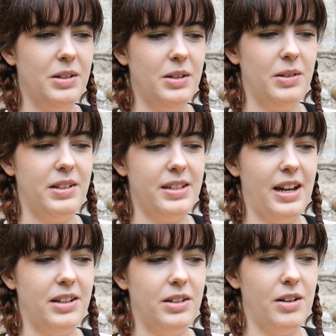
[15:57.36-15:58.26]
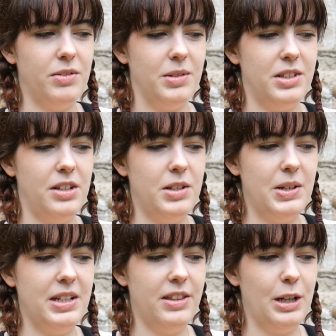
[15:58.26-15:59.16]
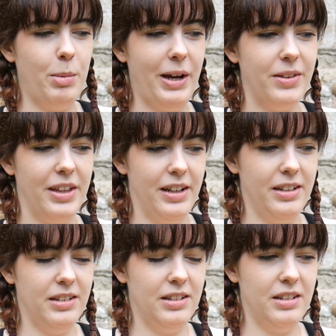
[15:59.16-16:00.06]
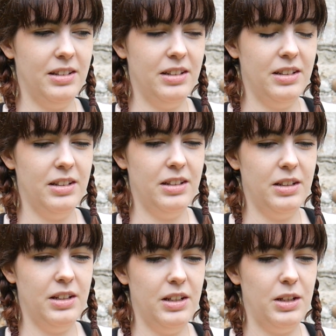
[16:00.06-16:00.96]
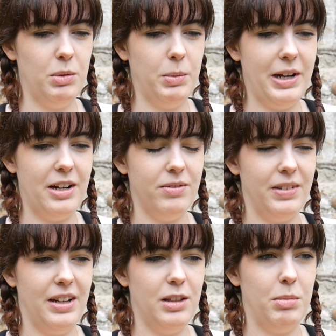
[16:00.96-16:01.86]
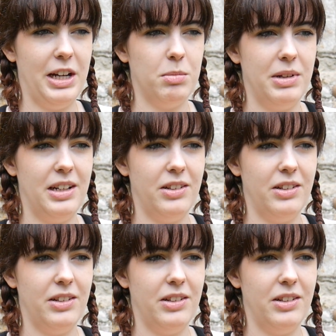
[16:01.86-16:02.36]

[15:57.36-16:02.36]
on his hand afterwards. Do you know anything about that? You were aware of that? The back of my head has